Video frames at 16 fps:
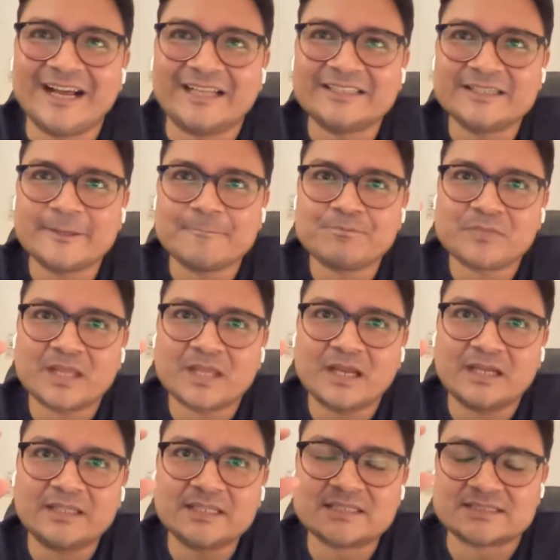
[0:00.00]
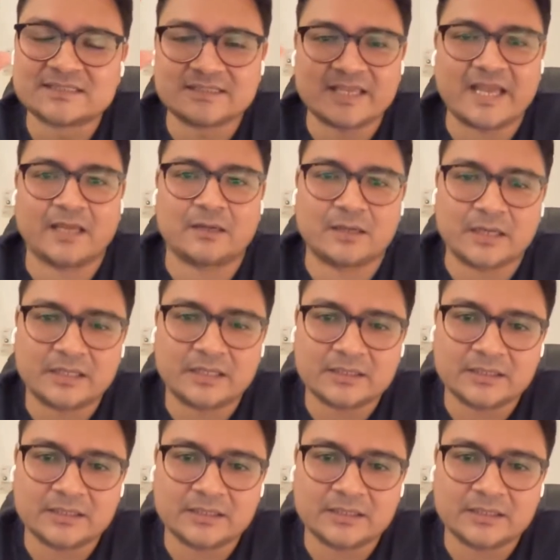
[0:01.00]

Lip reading: I think I think it's there, right?